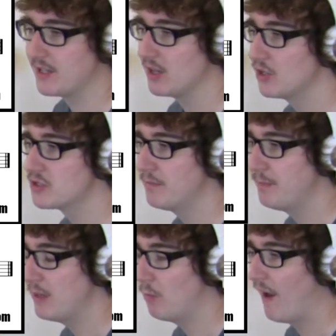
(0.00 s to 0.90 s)
the LUT of
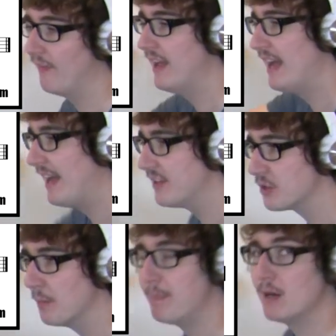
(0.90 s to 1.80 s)
beat one, and it
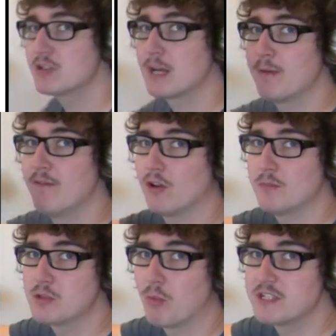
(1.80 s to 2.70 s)
sort of builds up in
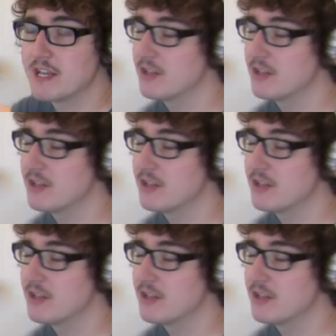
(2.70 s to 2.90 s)
volume towards the